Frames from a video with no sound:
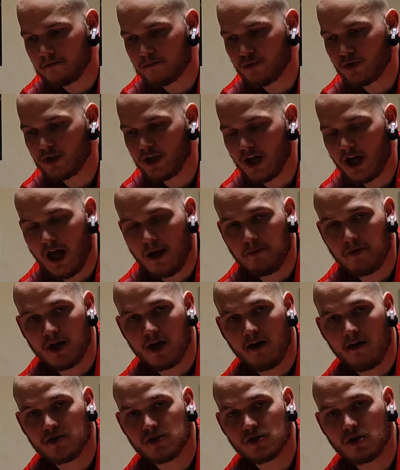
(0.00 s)
pretty happy
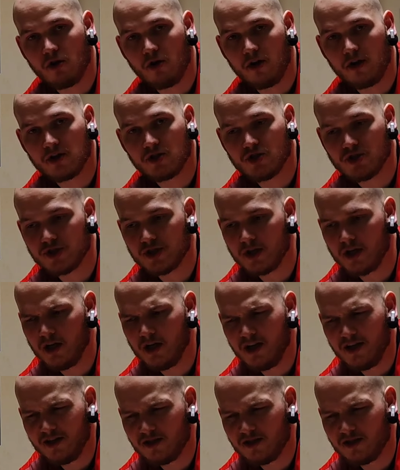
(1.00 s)
how it's going. Just